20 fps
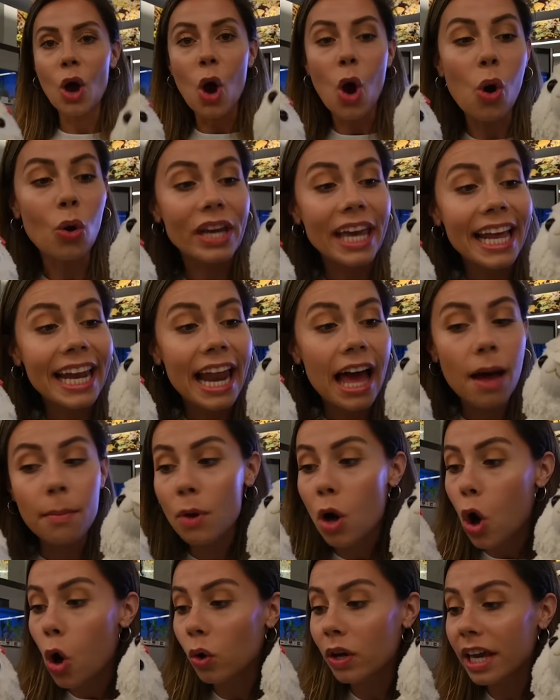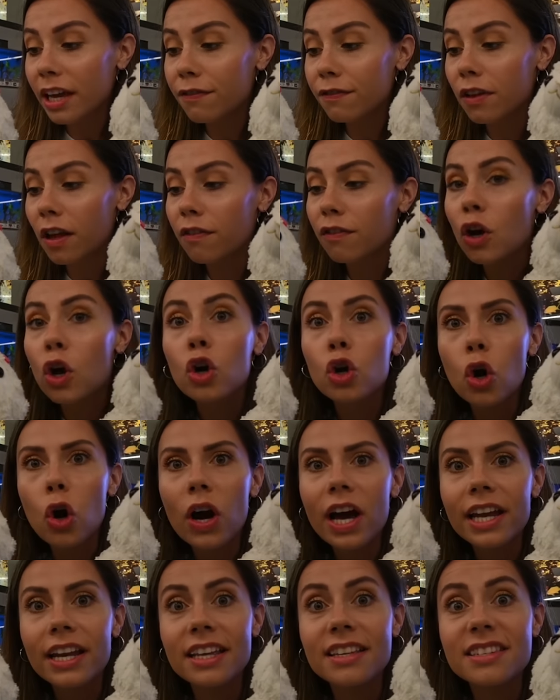Okay, Llama. Okay, Fluff. Go
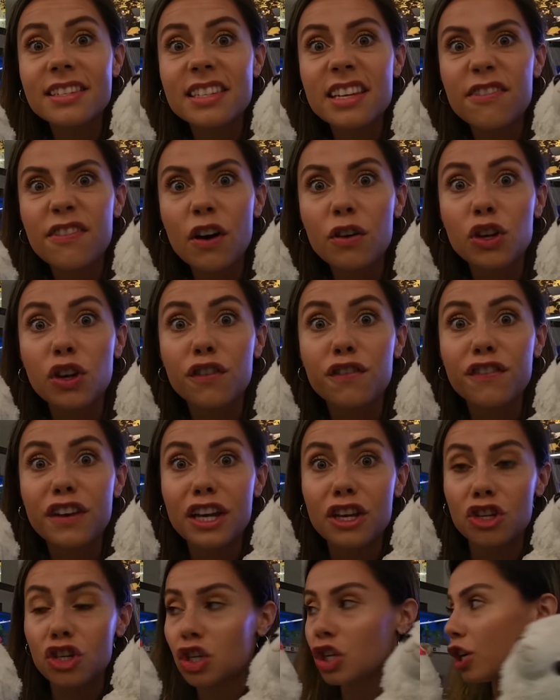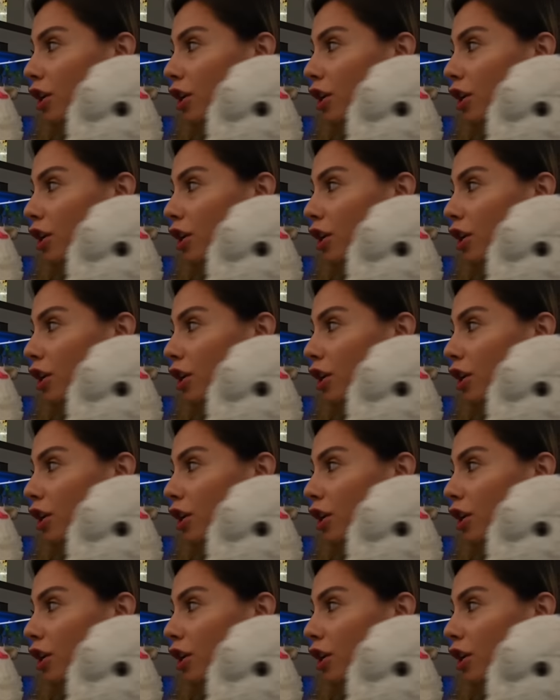ahead and sniff out your fish.